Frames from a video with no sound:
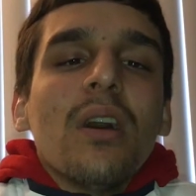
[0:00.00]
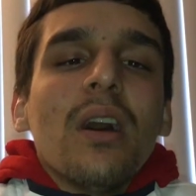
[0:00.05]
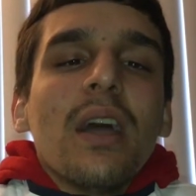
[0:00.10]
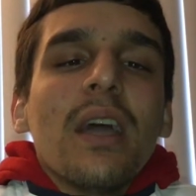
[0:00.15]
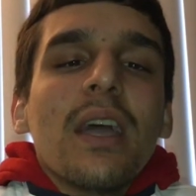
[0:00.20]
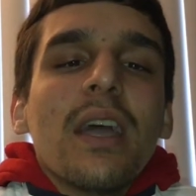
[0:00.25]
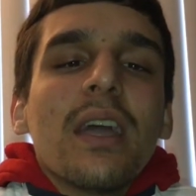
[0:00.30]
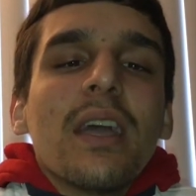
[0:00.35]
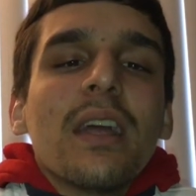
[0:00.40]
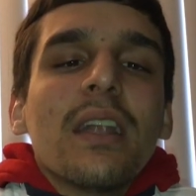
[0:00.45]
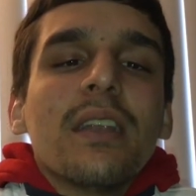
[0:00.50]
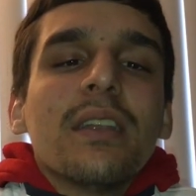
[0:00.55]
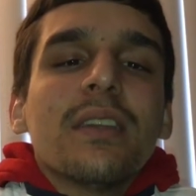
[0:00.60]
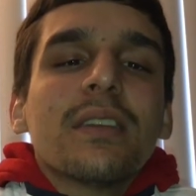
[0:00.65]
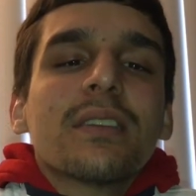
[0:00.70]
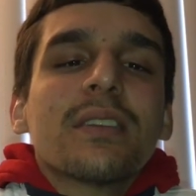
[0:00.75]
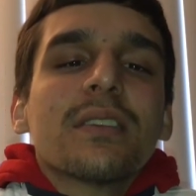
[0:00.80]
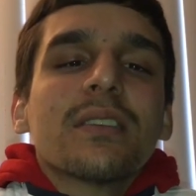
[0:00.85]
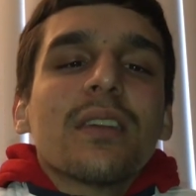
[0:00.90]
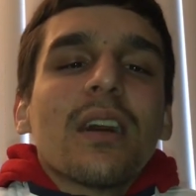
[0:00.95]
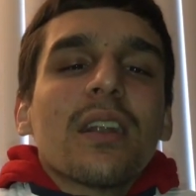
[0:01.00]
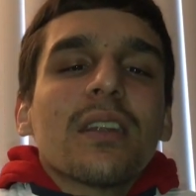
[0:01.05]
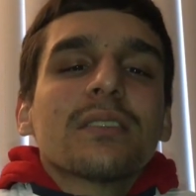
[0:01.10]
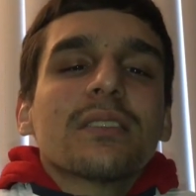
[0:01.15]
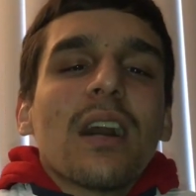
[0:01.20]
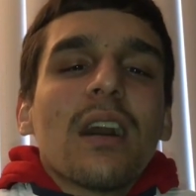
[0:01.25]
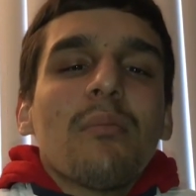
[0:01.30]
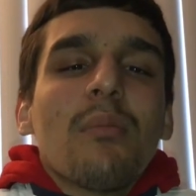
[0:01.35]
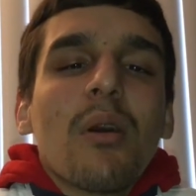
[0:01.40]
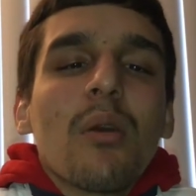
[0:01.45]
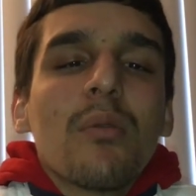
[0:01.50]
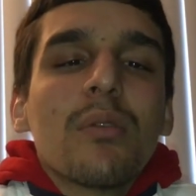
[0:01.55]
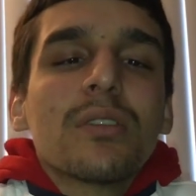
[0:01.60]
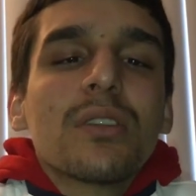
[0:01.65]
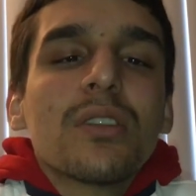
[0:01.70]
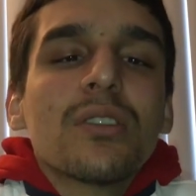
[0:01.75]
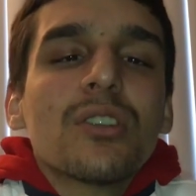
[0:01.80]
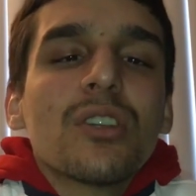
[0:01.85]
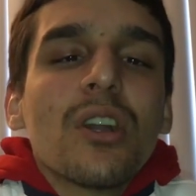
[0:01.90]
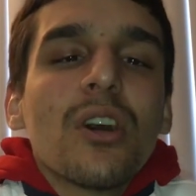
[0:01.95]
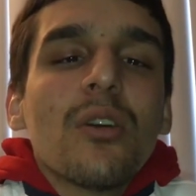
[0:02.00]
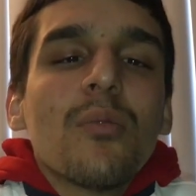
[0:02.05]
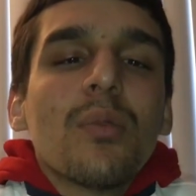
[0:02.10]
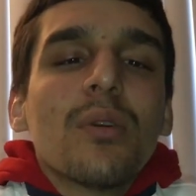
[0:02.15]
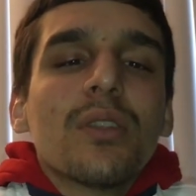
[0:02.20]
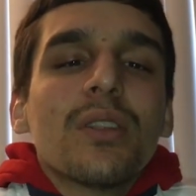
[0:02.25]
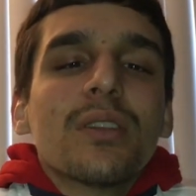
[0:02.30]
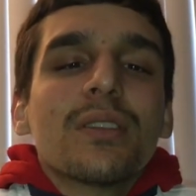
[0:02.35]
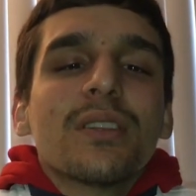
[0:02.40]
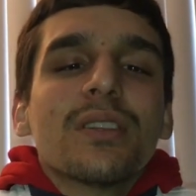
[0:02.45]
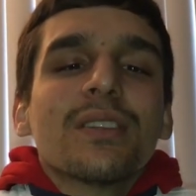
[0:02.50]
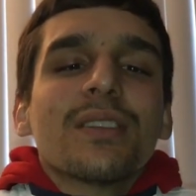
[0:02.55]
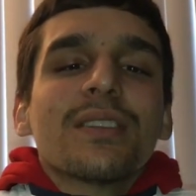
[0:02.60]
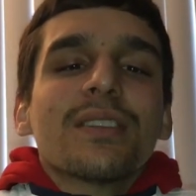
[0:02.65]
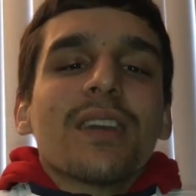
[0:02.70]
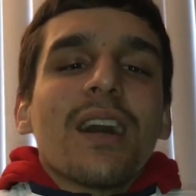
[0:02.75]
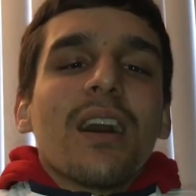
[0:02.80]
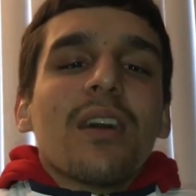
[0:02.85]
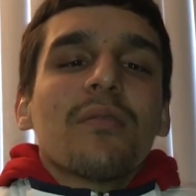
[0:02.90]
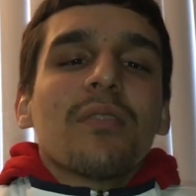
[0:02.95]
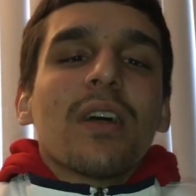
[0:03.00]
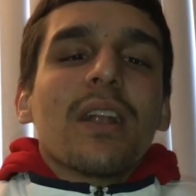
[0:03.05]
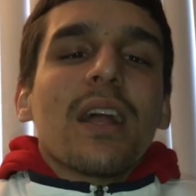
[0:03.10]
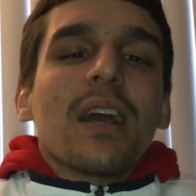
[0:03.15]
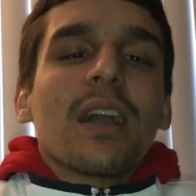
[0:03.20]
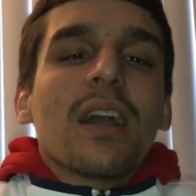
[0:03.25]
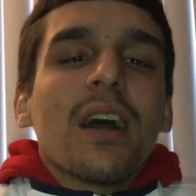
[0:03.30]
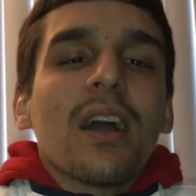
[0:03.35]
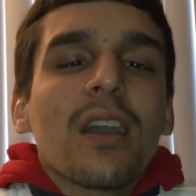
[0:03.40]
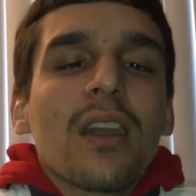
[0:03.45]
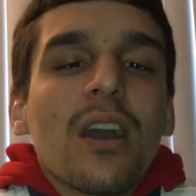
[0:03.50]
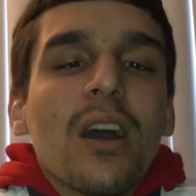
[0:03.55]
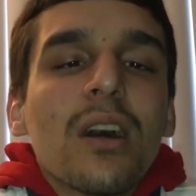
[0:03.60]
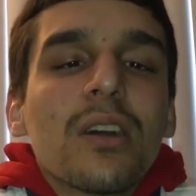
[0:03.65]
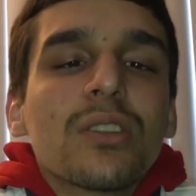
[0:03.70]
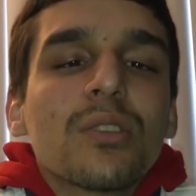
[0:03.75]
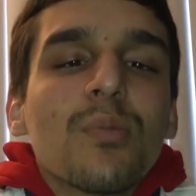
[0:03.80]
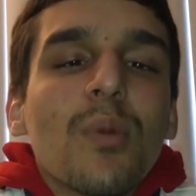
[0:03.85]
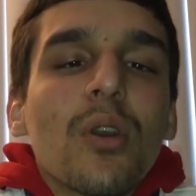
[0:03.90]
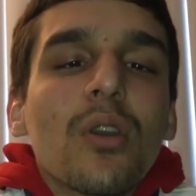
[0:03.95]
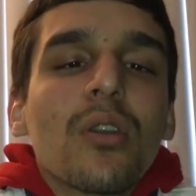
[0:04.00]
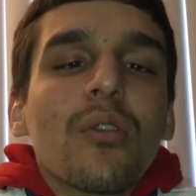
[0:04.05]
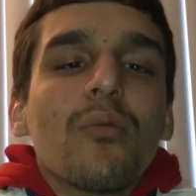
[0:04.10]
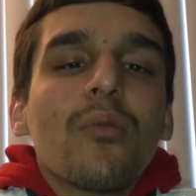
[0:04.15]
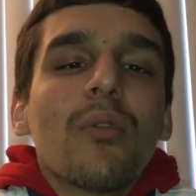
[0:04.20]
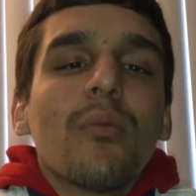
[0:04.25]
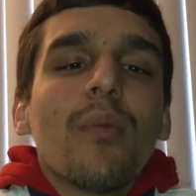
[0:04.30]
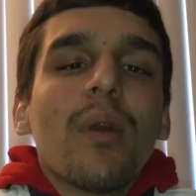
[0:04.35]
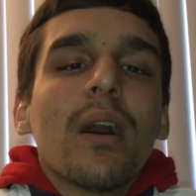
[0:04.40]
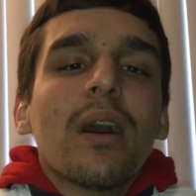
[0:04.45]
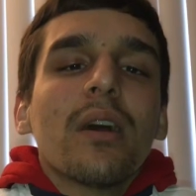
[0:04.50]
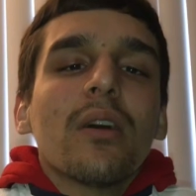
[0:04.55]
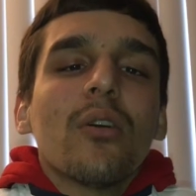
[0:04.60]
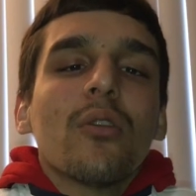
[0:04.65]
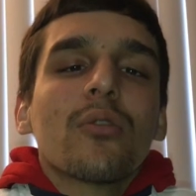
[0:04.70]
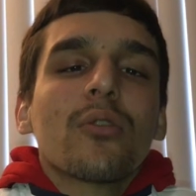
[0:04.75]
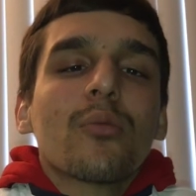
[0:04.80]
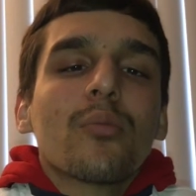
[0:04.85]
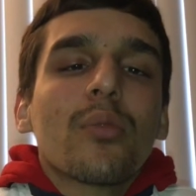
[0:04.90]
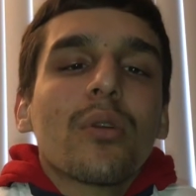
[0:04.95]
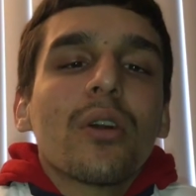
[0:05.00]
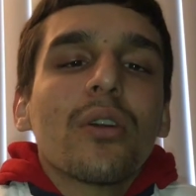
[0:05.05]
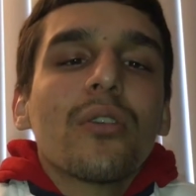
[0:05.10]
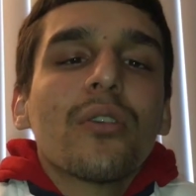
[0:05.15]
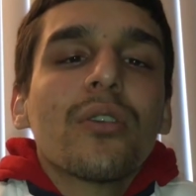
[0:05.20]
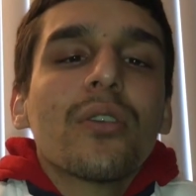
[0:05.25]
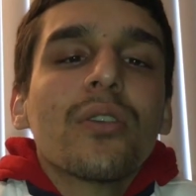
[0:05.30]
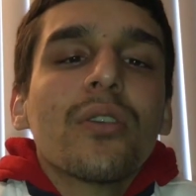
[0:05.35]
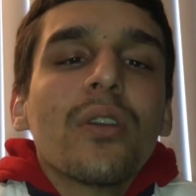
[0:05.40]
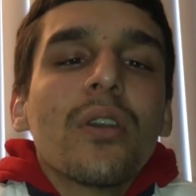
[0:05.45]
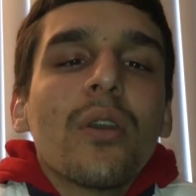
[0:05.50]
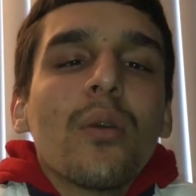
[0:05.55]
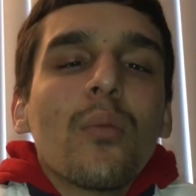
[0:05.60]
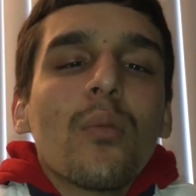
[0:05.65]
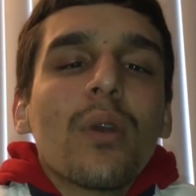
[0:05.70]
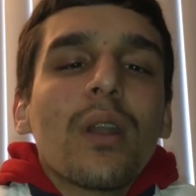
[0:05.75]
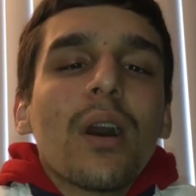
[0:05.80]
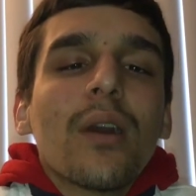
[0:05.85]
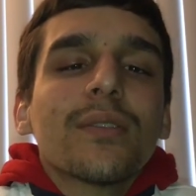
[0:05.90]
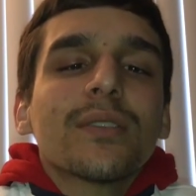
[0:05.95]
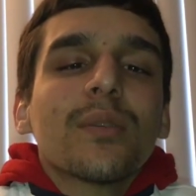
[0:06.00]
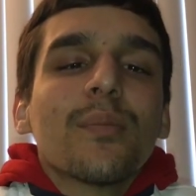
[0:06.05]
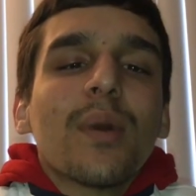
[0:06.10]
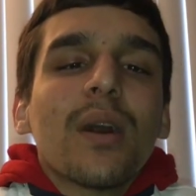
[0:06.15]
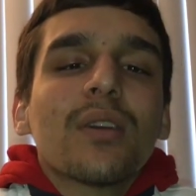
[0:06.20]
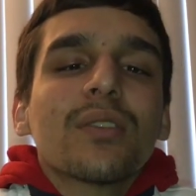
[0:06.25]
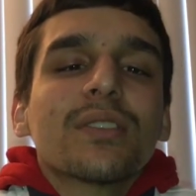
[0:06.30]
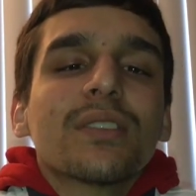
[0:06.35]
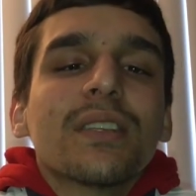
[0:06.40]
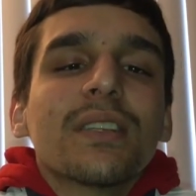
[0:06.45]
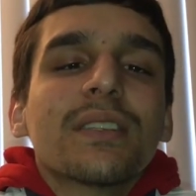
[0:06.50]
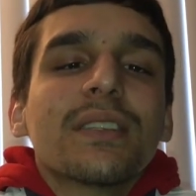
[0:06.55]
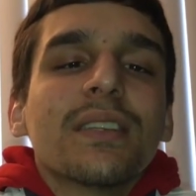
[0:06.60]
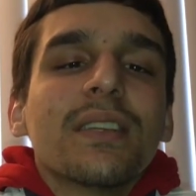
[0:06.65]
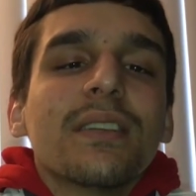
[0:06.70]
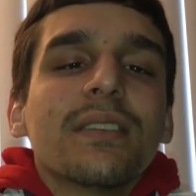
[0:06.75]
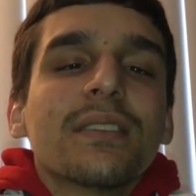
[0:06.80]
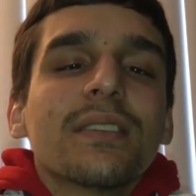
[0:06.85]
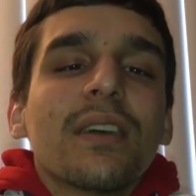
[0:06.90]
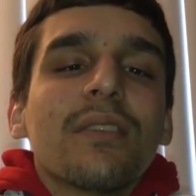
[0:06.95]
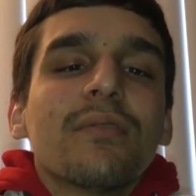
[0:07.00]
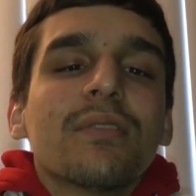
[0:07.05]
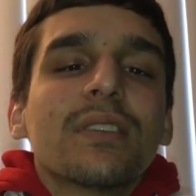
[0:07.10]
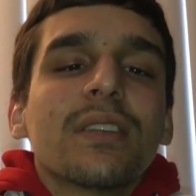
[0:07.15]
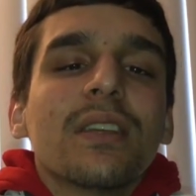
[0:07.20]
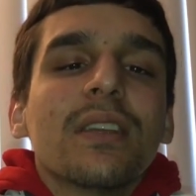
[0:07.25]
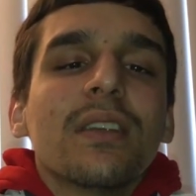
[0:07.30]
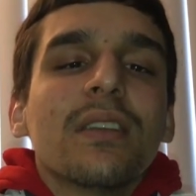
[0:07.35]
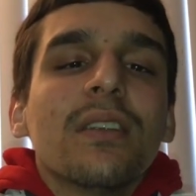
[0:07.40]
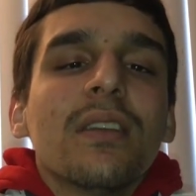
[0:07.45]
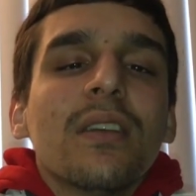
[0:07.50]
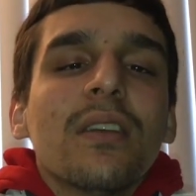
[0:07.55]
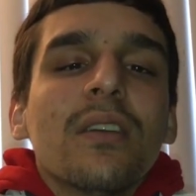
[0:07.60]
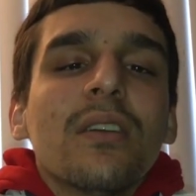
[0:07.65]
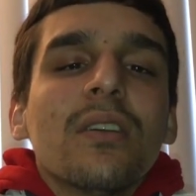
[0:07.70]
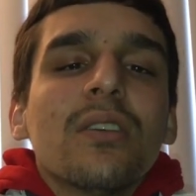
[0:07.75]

And this is not a time I went to jail, but this is a time that I got caught smoking with my older brother when I was about 16, 17.